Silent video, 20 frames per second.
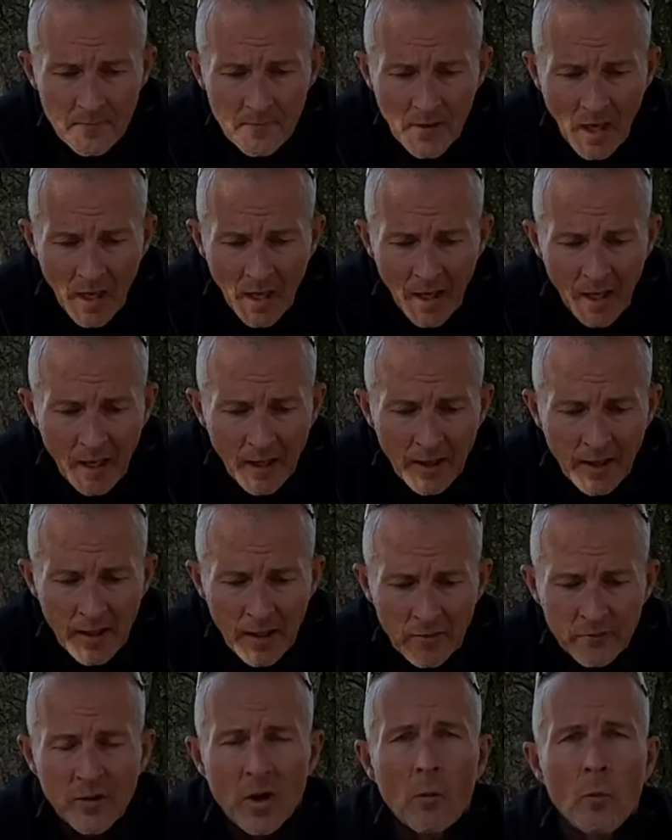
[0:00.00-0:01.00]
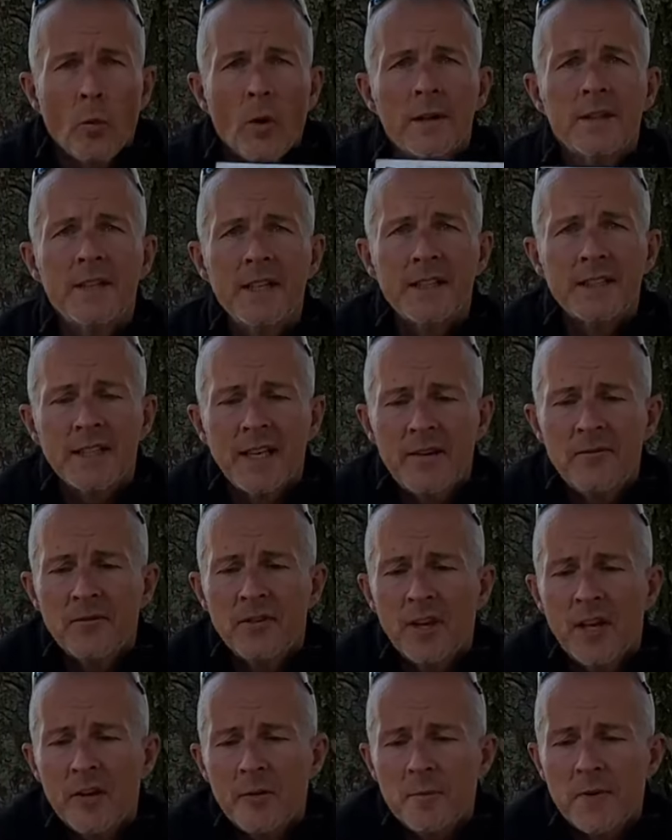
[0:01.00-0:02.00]
I've got one little
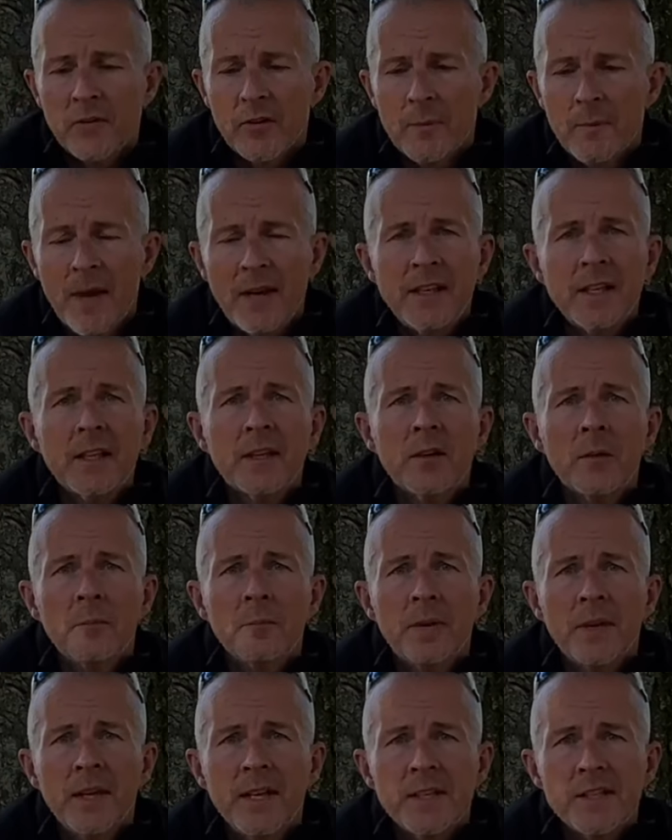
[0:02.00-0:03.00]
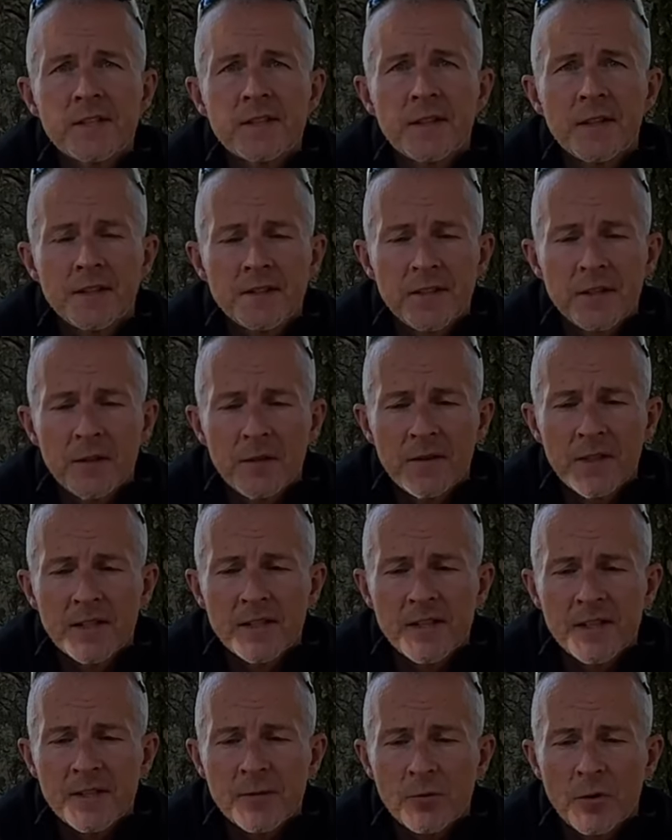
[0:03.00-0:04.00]
envelope. There are many companies that do this.
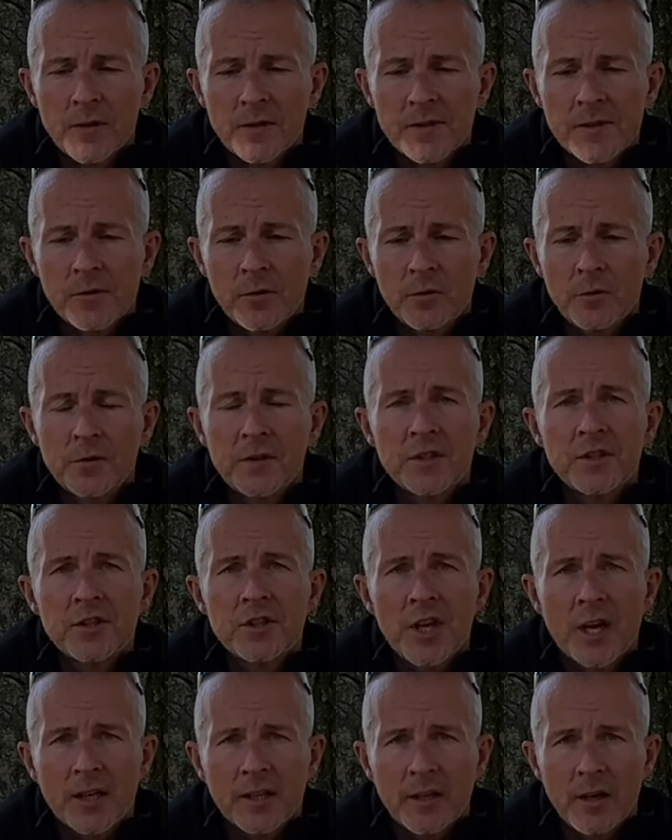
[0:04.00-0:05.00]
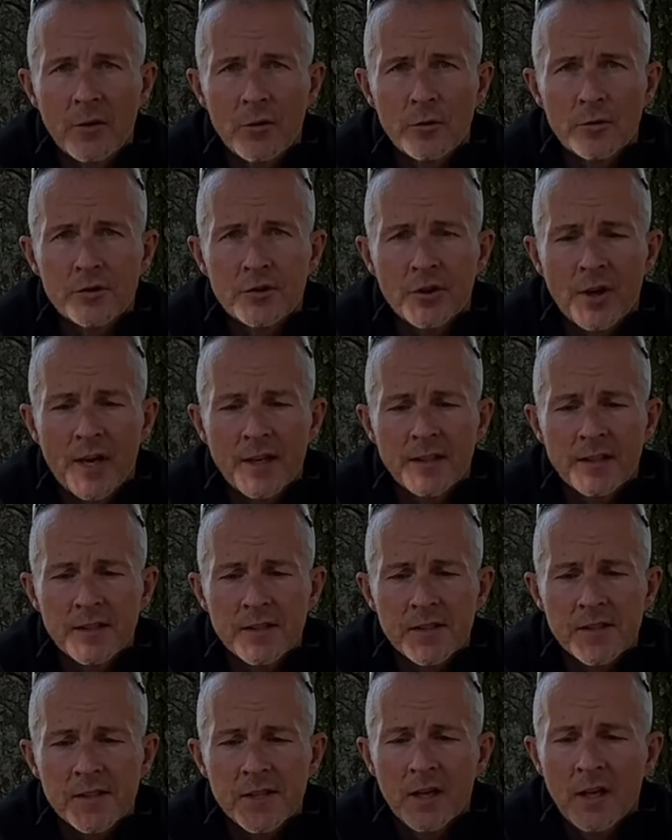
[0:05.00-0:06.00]
This one's called Jacko
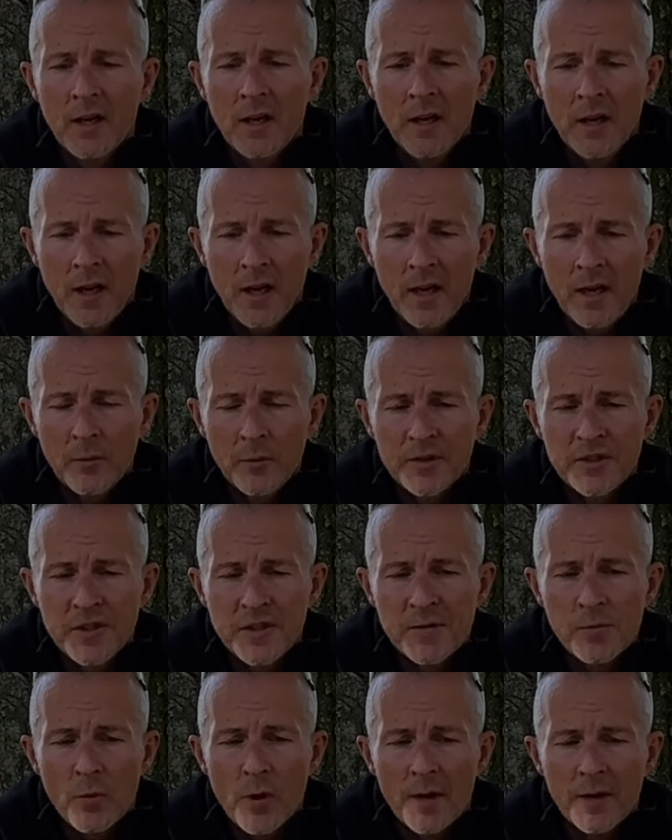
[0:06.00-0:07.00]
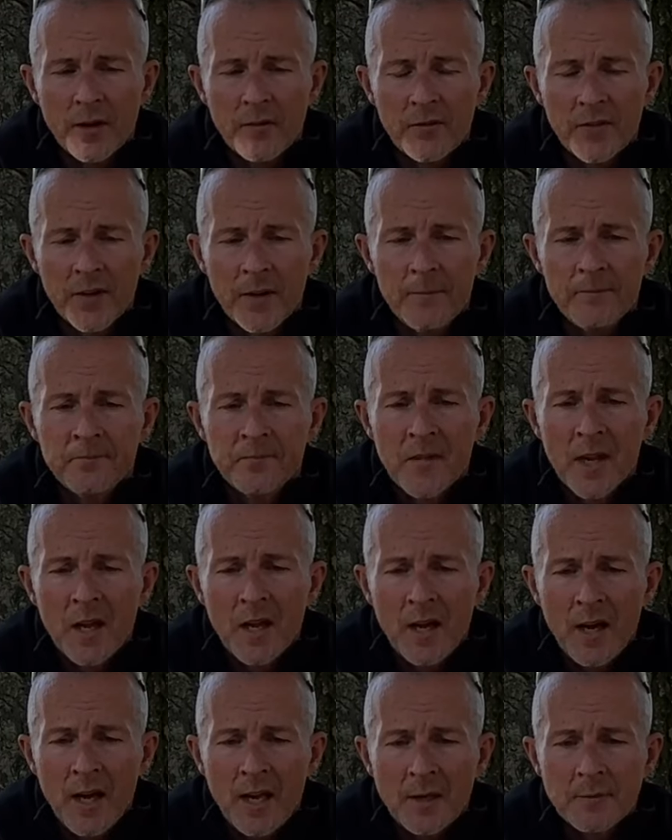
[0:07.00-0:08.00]
Trans, which is one of them.
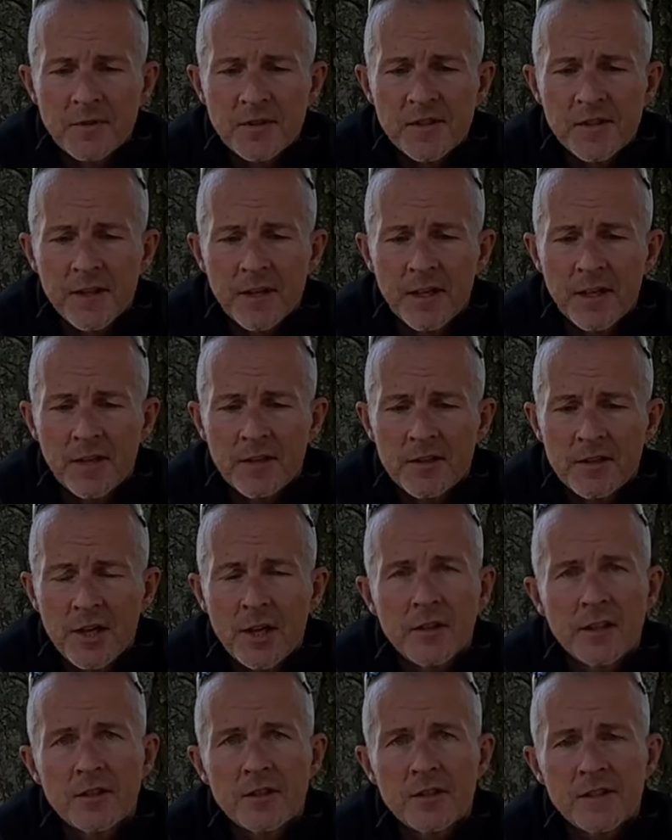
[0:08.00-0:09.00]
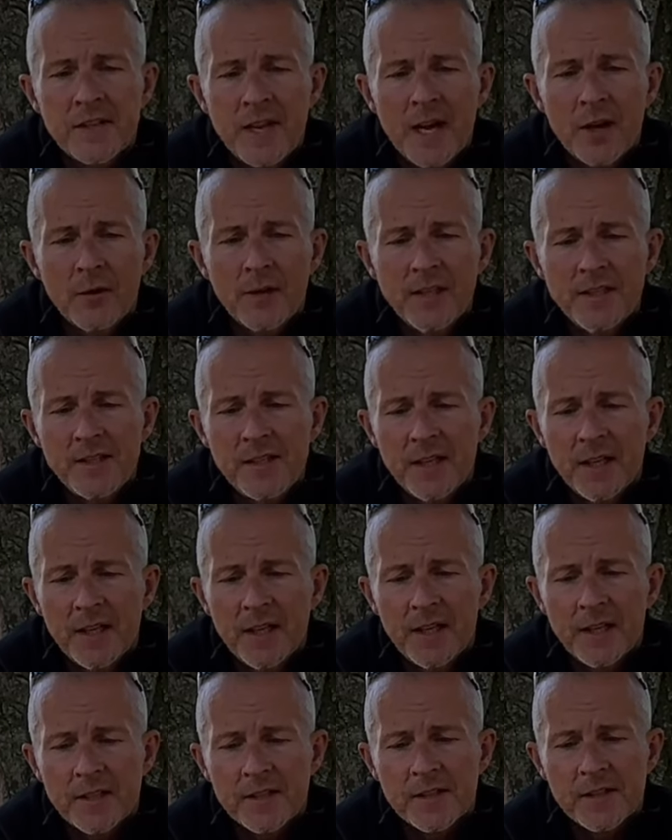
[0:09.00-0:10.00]
And I'm just going to show you just how easy it
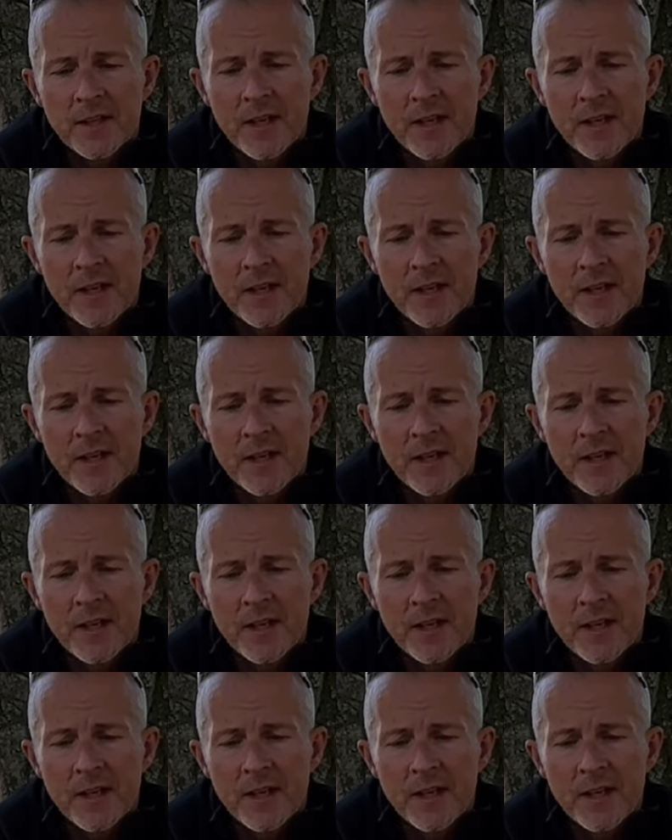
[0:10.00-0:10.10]
is.